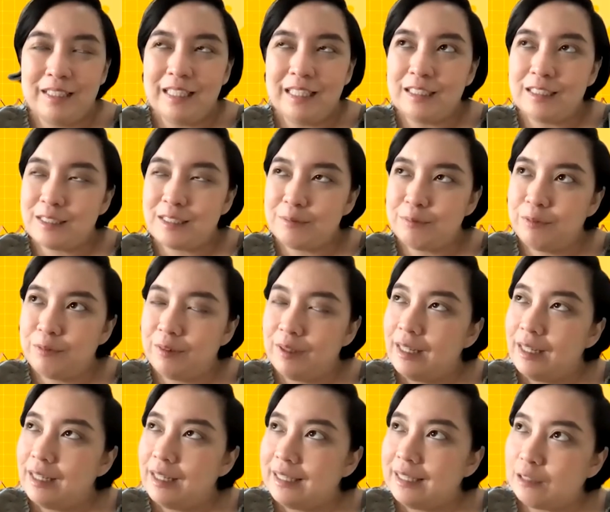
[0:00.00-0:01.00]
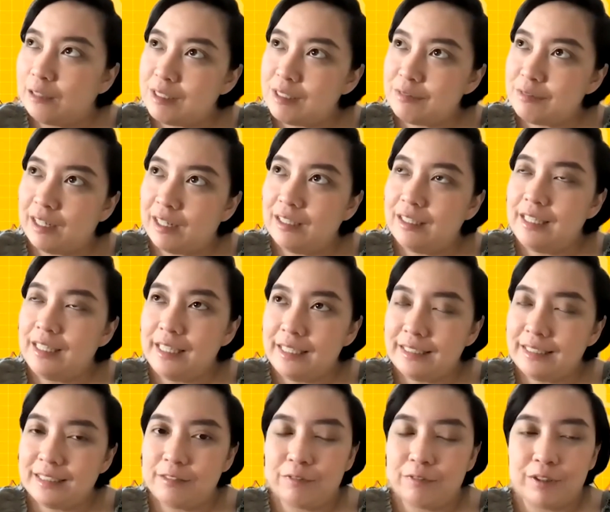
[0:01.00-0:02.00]
that was fairly
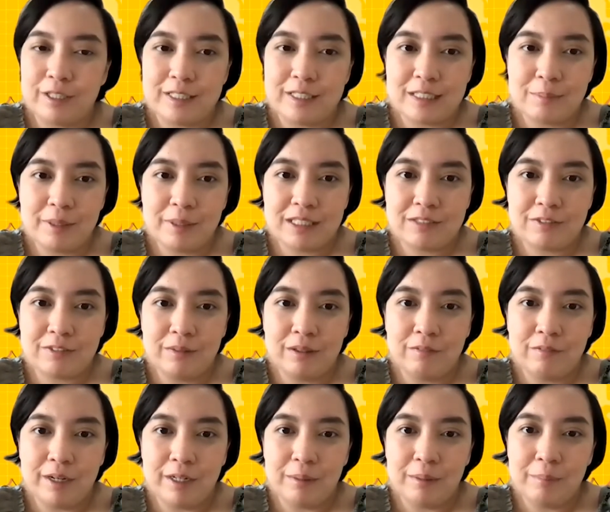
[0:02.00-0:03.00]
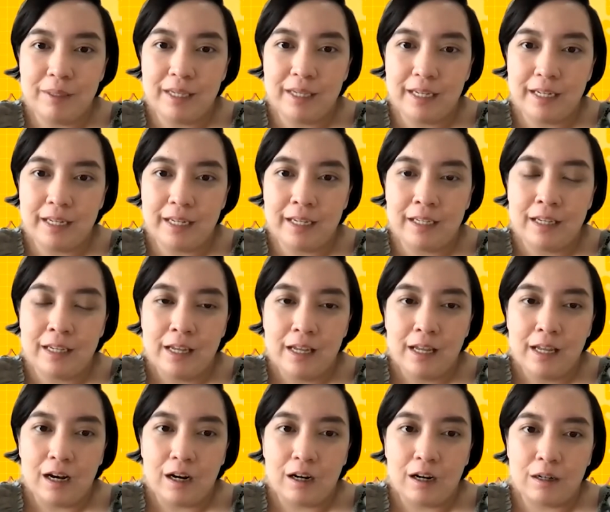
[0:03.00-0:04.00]
easy for us because from the very beginning,
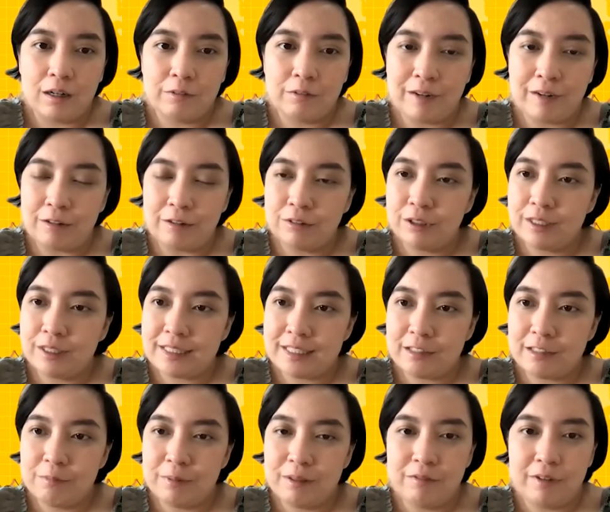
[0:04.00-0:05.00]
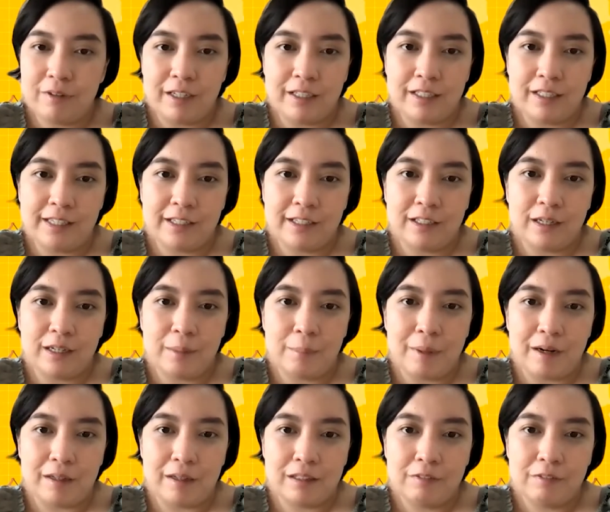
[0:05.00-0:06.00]
our founders have been very clear
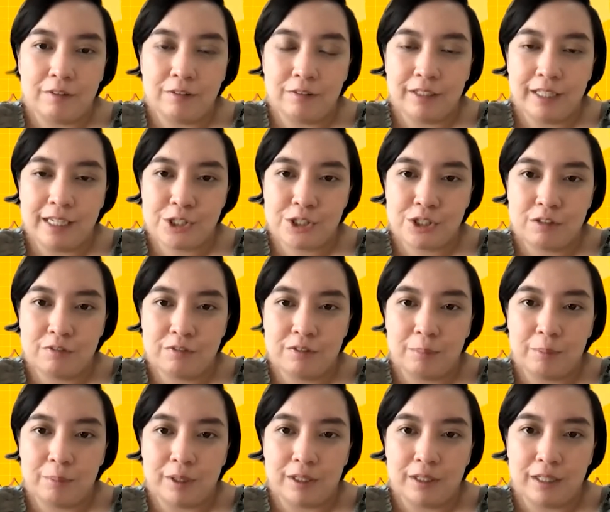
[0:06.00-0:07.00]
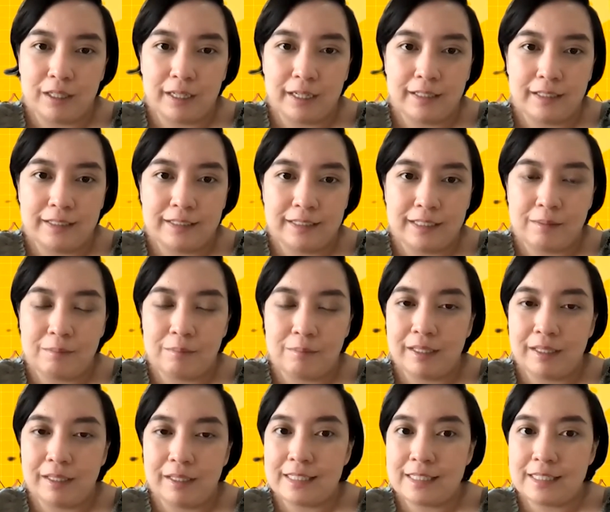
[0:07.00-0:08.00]
about the foundation of the product and team,
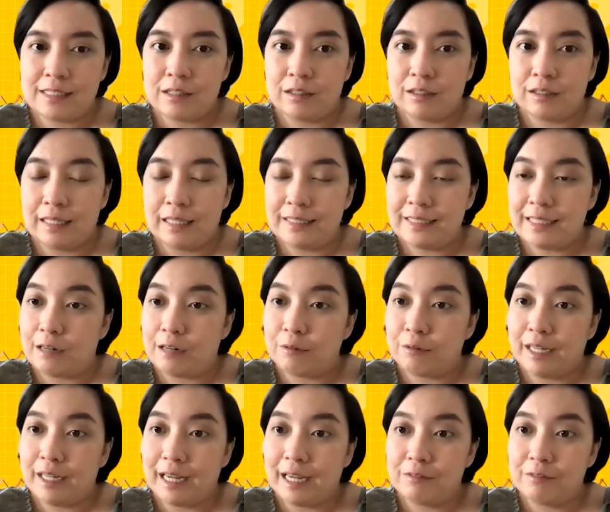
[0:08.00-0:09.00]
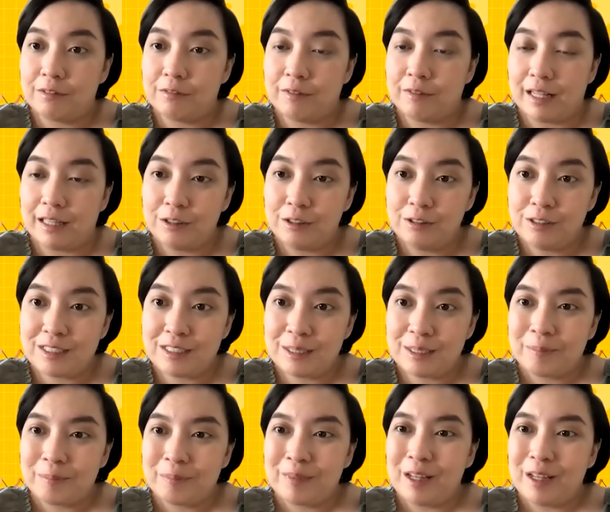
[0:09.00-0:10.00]
and that's our Canva values.
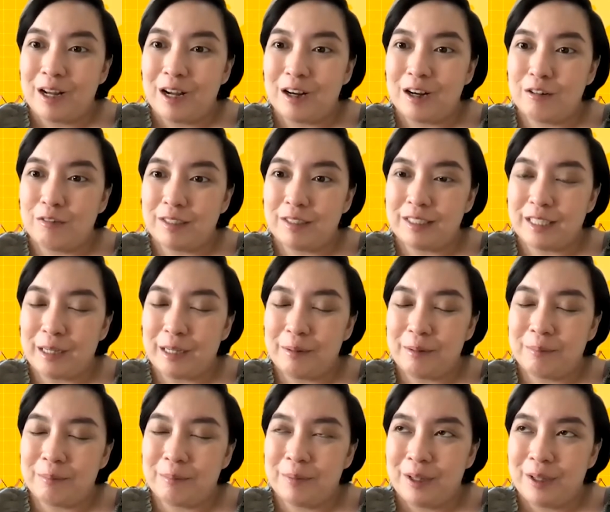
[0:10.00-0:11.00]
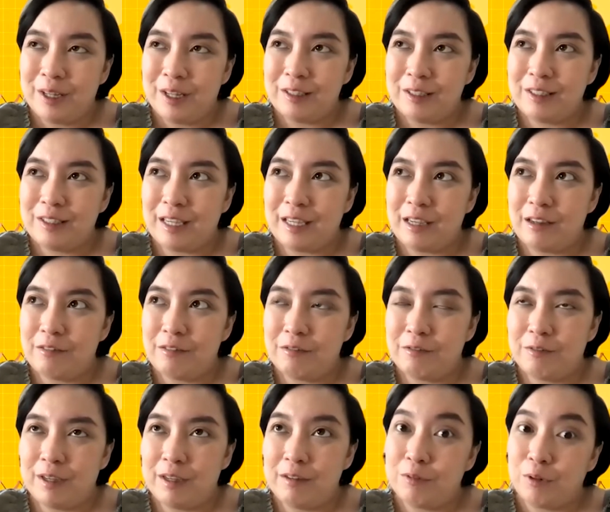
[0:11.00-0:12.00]
Over time, they've
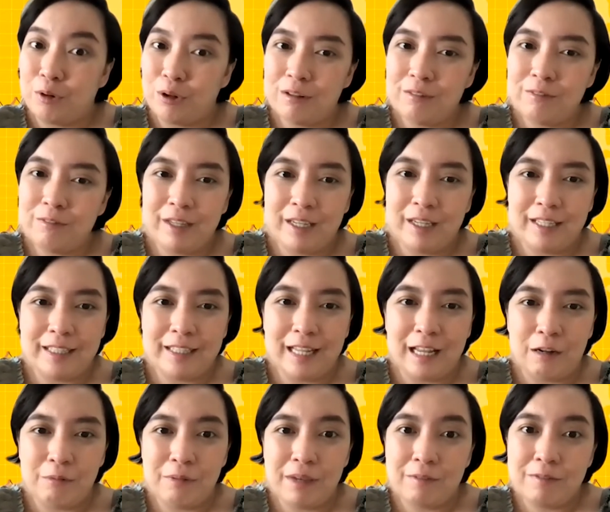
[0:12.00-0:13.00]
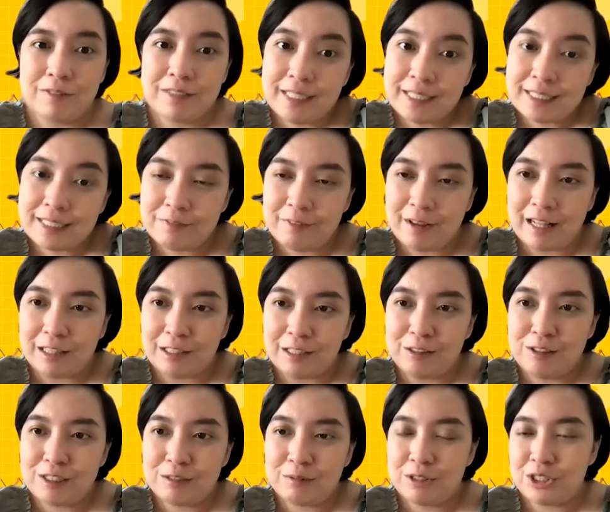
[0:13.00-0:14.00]
evolved, and now we have 6
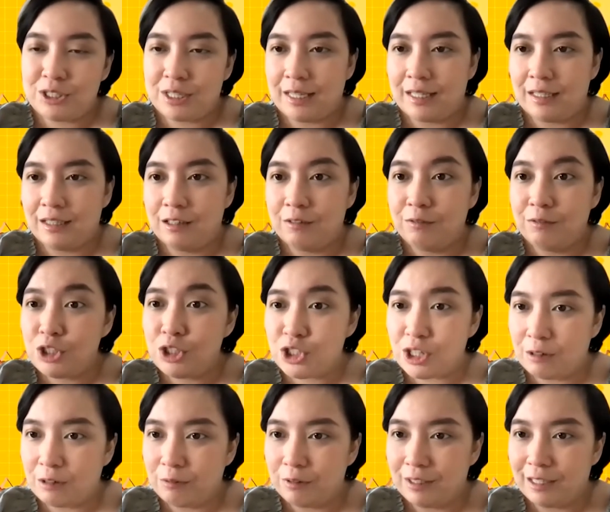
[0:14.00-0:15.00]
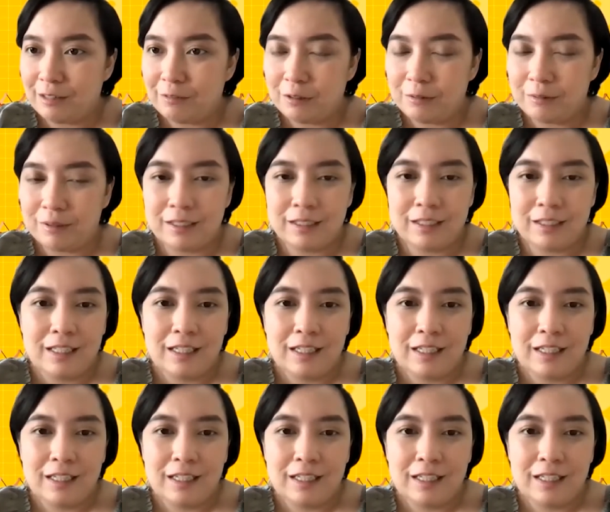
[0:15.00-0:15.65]
values, which I'd love to share with everyone.